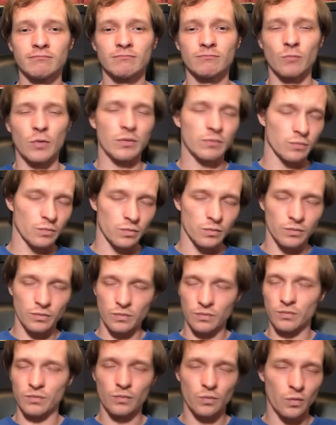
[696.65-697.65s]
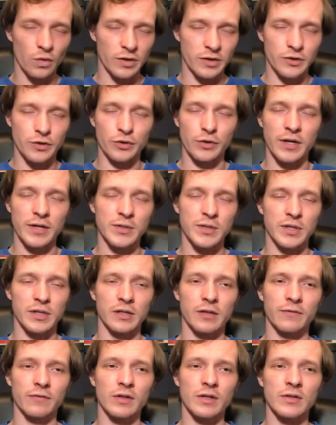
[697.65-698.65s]
What did you guys
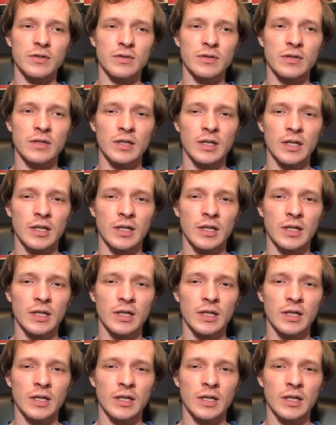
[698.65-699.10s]
think of this?